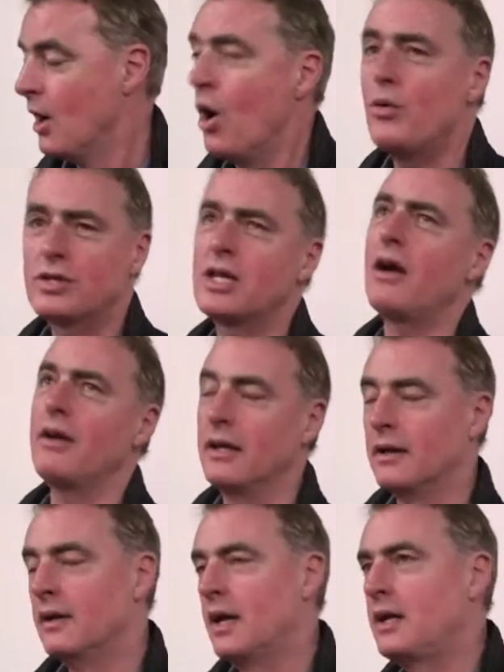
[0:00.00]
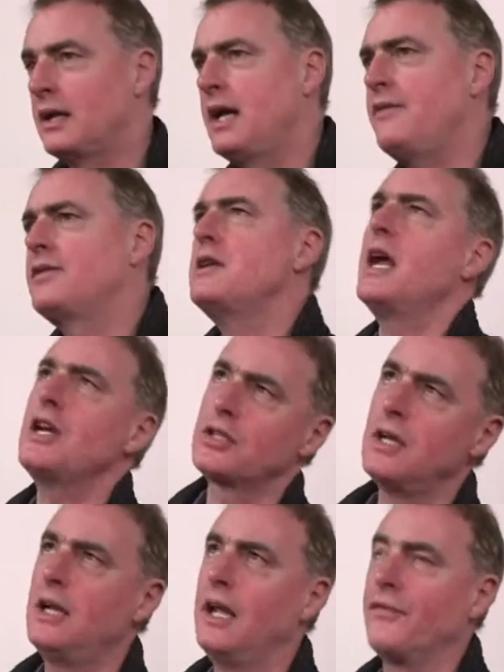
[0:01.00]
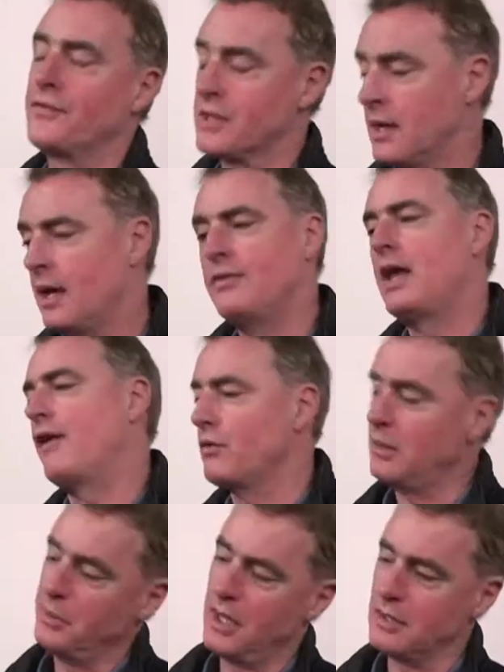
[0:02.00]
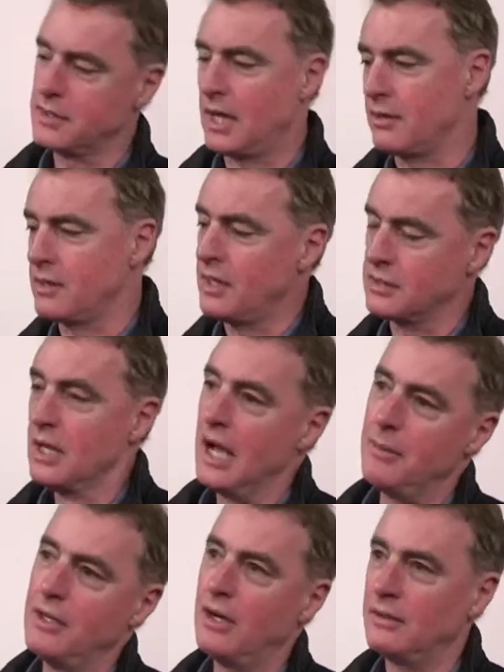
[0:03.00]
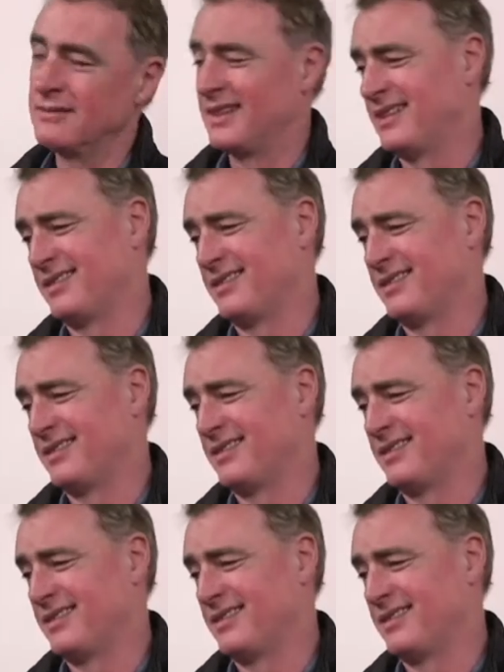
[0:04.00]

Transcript: Oh, sorry. It'll give the nation a lift. And therefore we'll be on Saturday night. And we don't...